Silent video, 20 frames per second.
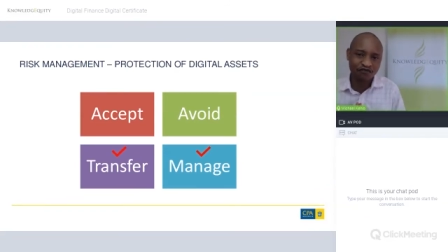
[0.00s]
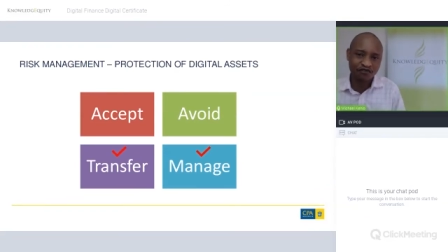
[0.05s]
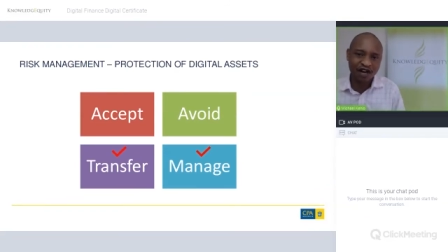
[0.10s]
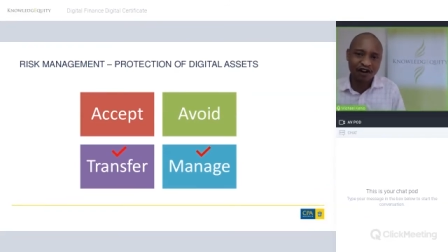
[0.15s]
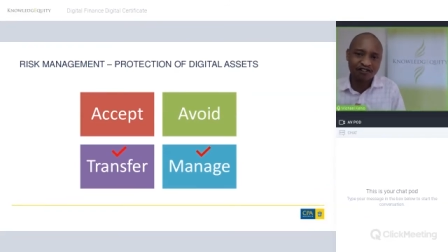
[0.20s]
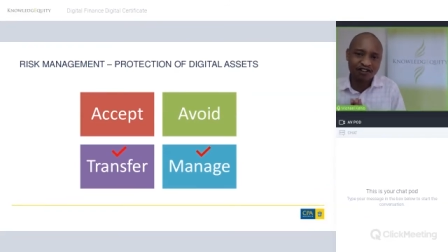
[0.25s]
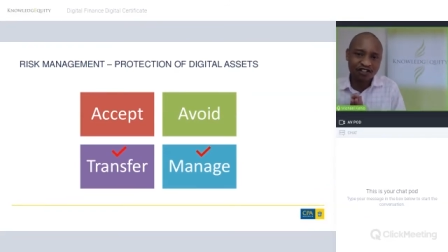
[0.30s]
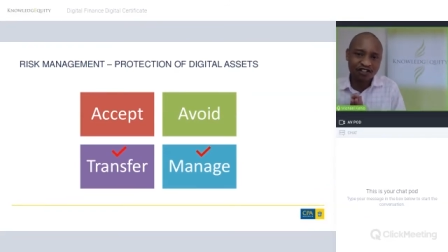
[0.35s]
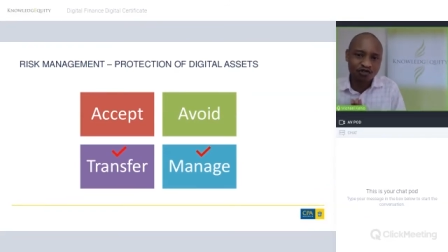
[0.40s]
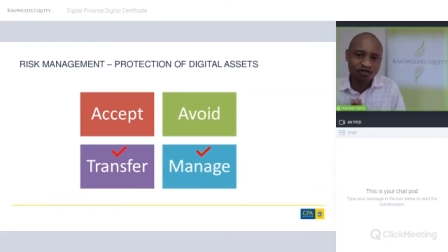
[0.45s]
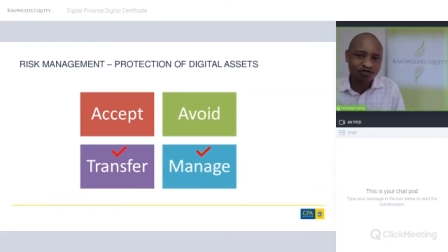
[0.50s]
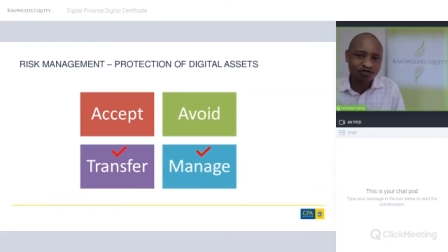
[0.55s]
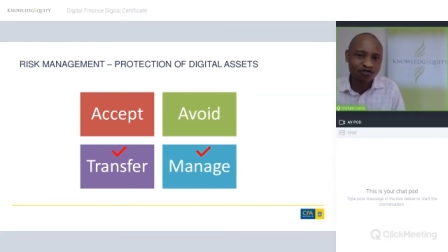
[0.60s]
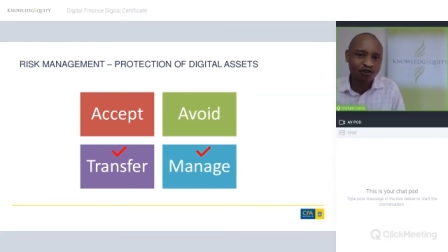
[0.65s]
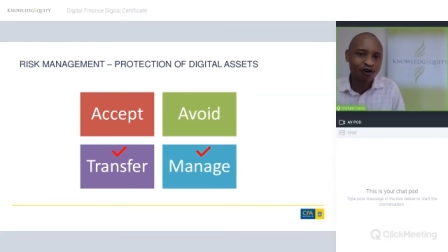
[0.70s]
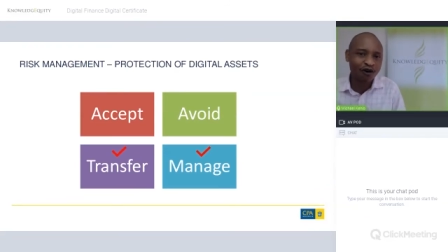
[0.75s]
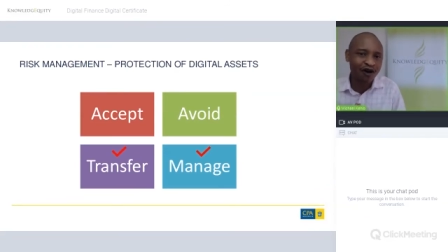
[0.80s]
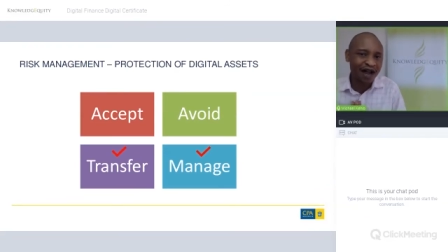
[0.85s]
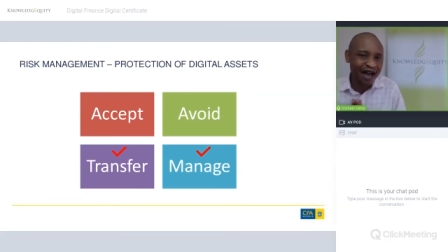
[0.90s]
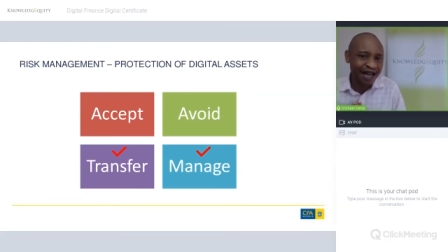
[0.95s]
very
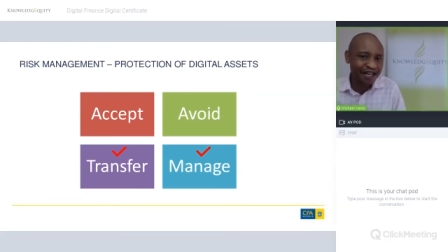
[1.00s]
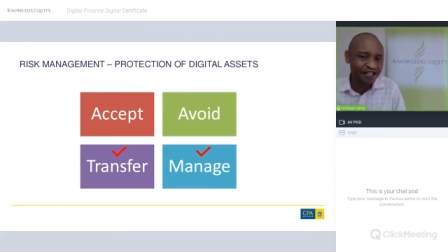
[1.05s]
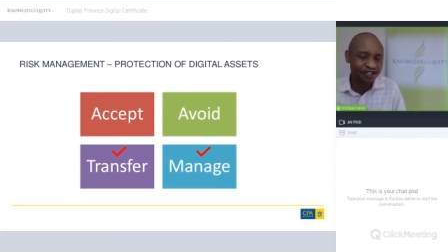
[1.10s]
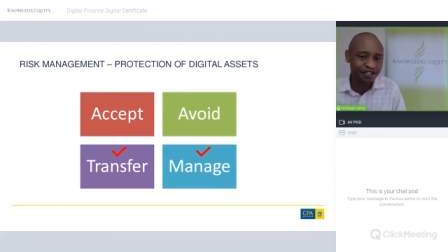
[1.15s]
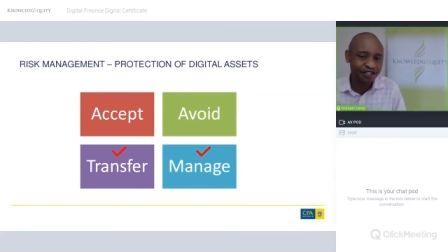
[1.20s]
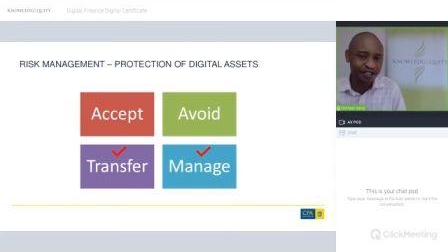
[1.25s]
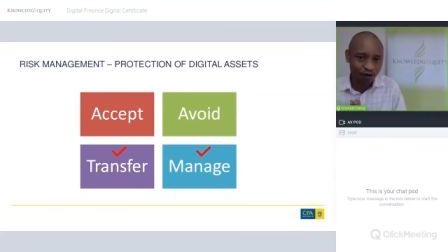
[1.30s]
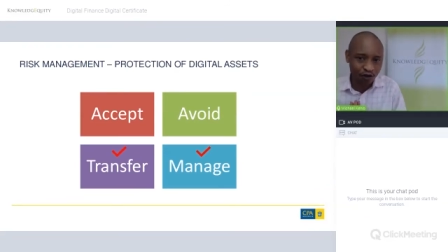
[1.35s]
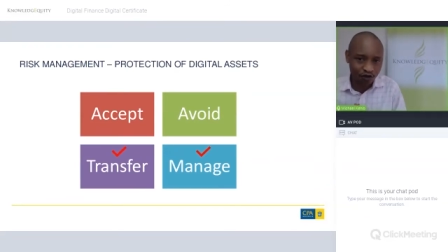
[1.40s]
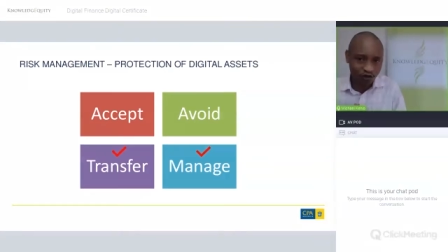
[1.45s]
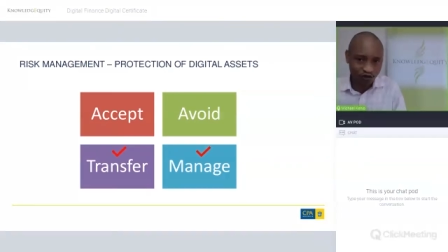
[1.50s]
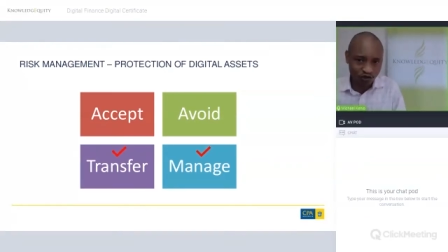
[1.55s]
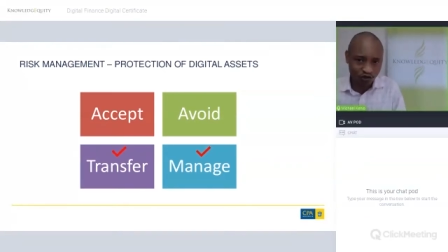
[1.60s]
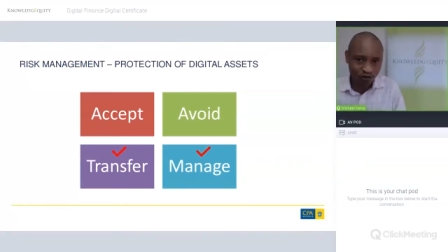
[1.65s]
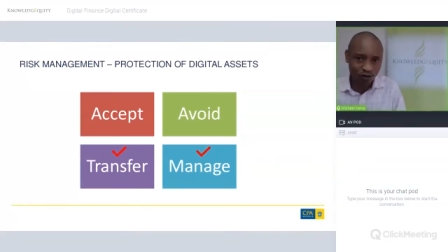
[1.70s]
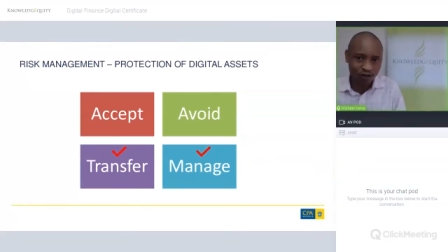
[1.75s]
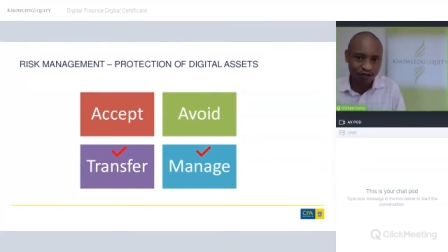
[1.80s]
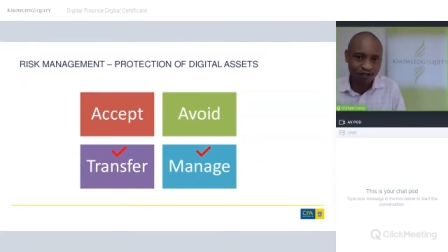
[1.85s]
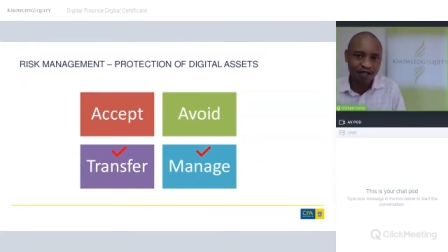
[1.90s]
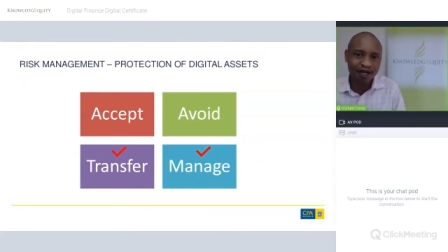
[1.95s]
strong IT
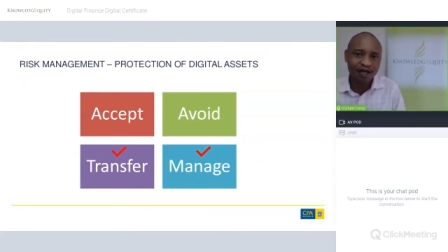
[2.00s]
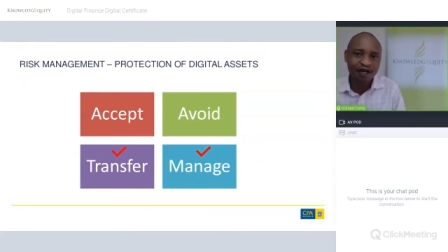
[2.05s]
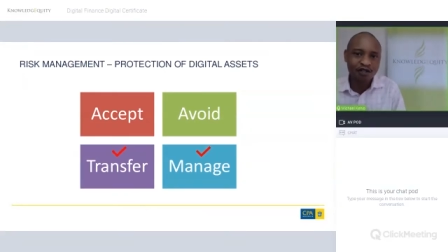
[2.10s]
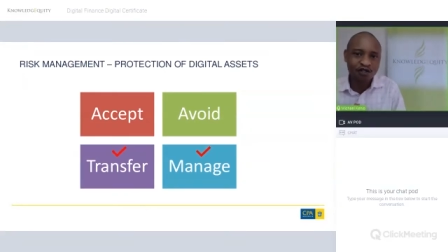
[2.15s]
controls